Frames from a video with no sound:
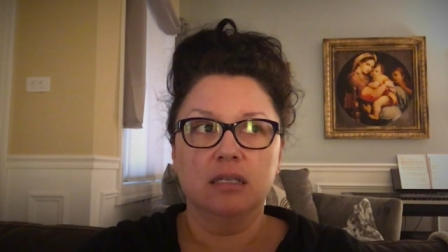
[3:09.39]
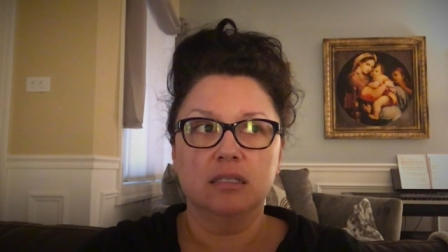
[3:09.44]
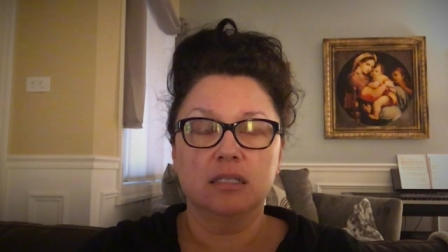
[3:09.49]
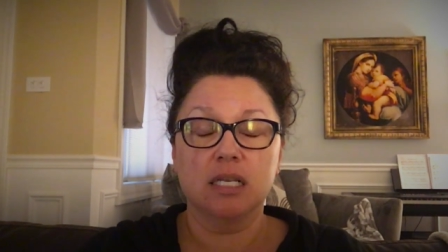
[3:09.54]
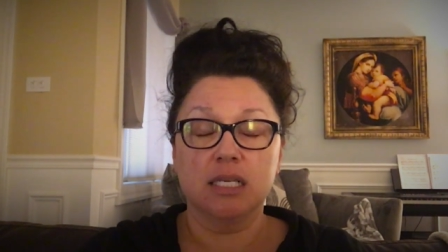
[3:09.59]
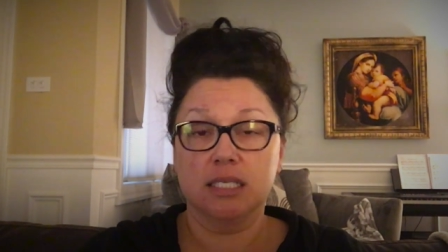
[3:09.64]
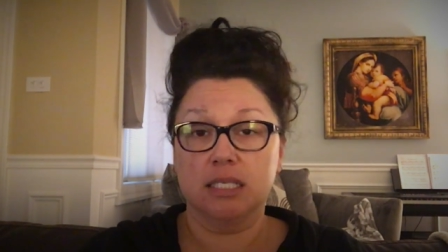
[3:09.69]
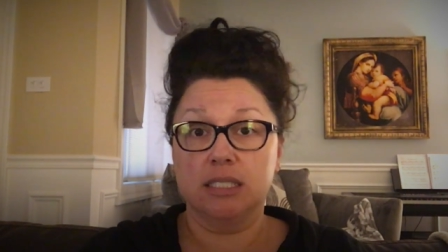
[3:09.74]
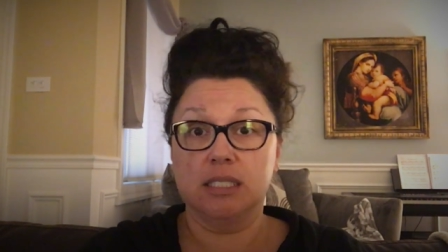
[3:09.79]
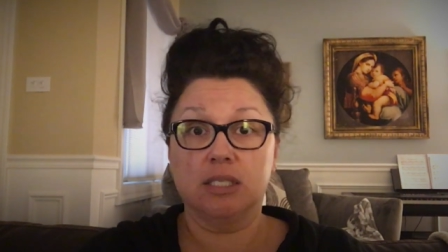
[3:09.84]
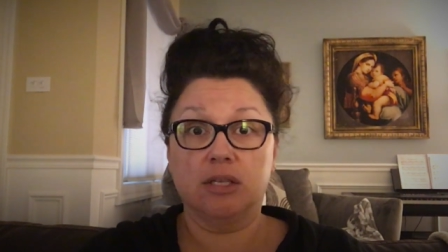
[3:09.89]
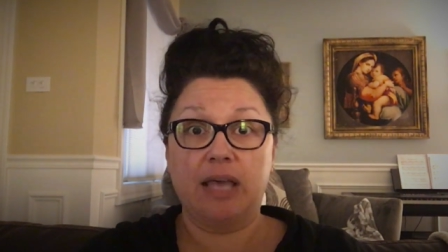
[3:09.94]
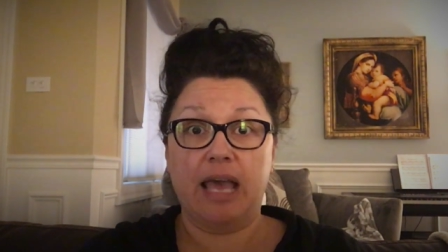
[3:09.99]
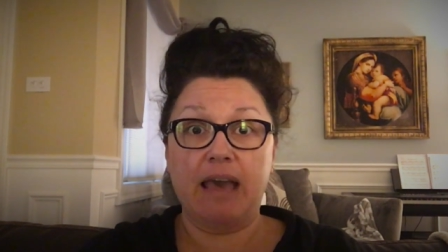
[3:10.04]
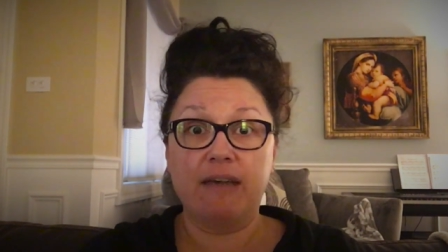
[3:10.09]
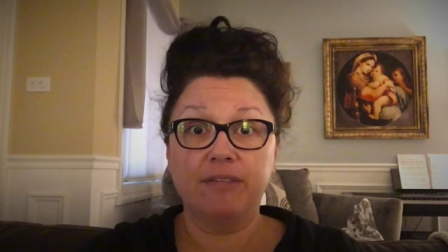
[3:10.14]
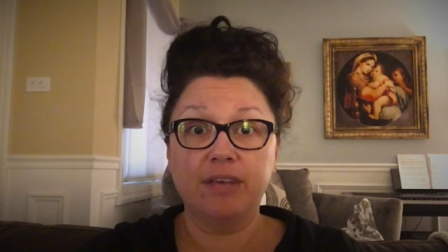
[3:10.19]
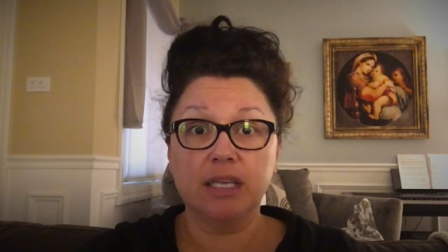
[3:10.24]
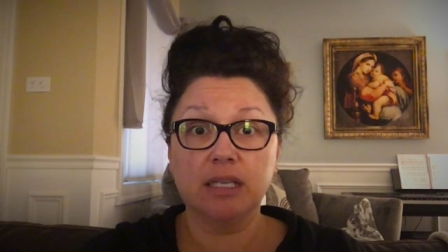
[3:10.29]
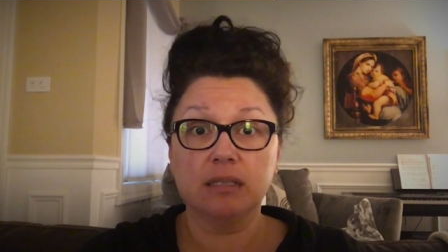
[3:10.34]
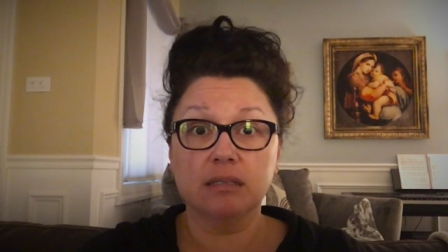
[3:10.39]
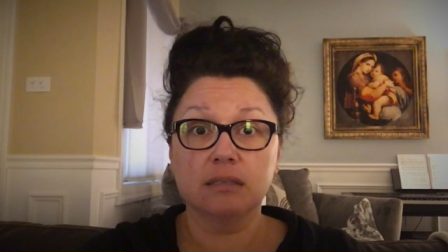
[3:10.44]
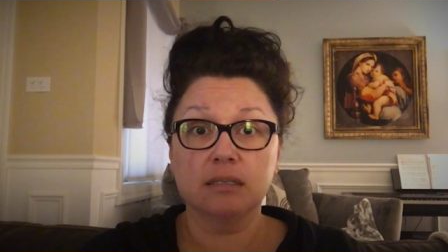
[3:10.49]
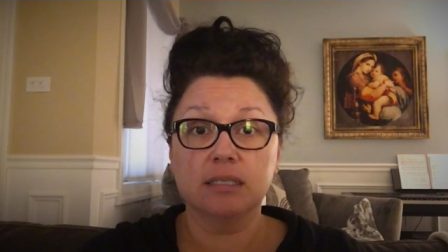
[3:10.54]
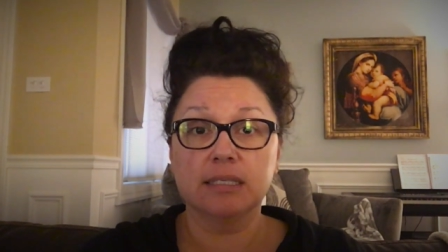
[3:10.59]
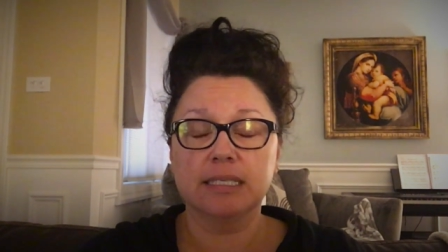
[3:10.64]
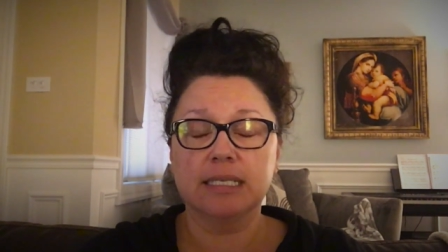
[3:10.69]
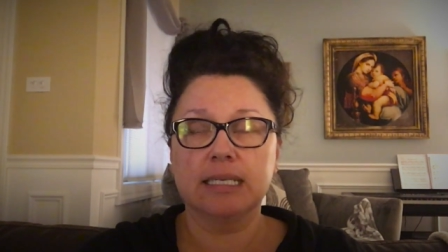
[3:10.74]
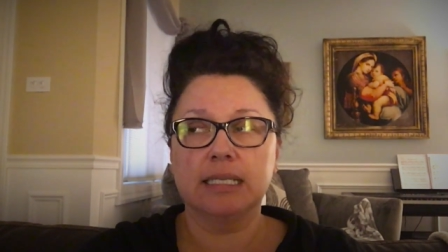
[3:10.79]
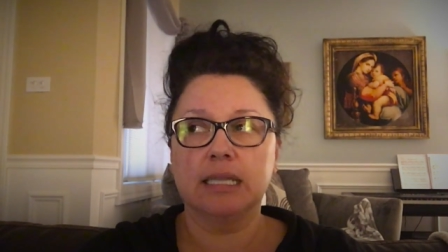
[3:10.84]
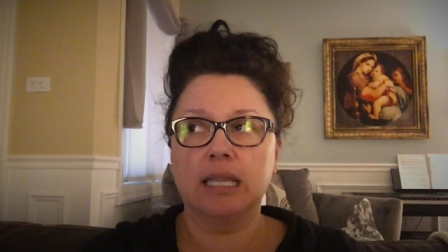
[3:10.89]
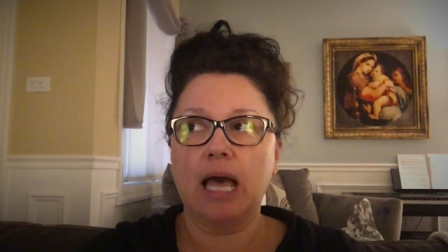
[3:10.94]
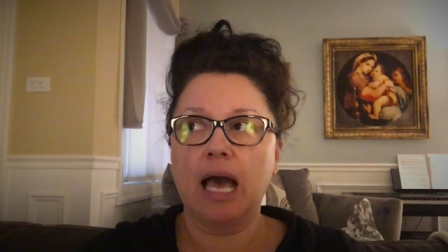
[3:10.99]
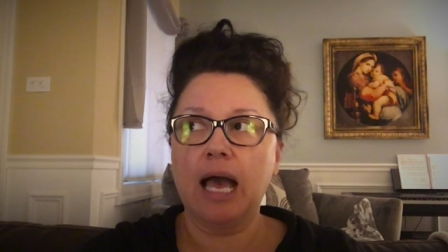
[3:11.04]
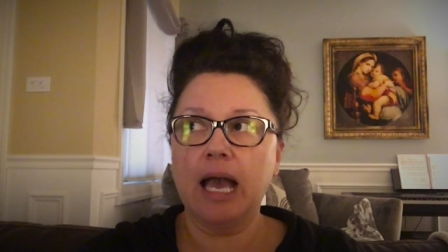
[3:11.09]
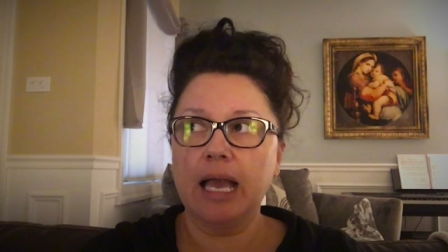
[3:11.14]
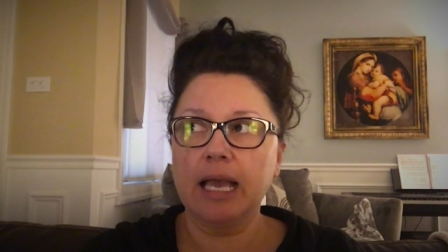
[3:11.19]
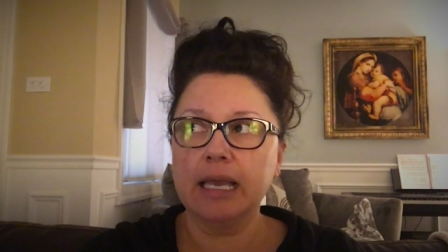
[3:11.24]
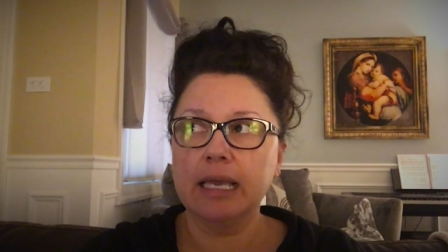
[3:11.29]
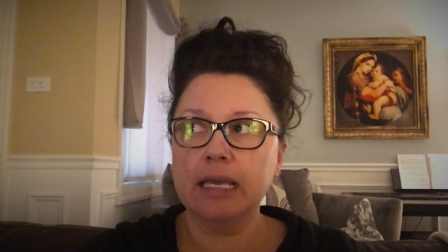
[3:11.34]
Does he still have it? Is he going to
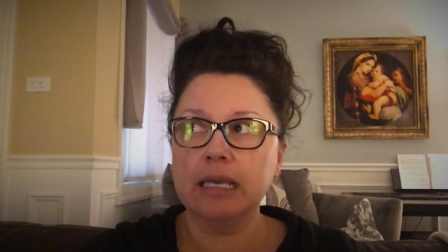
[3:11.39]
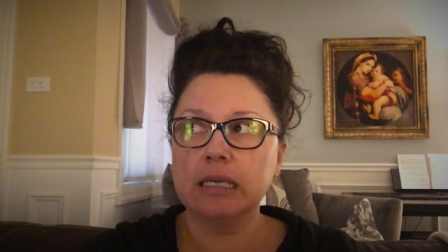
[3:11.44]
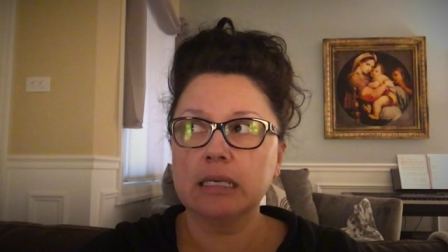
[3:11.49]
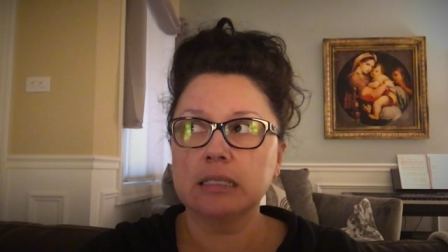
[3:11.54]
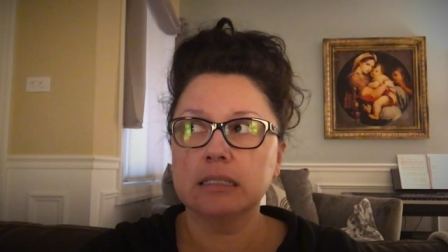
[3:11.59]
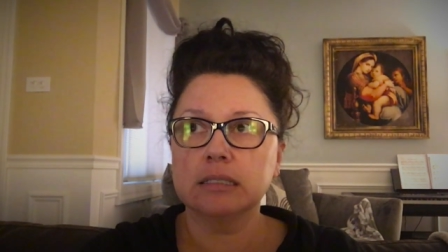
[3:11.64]
lie?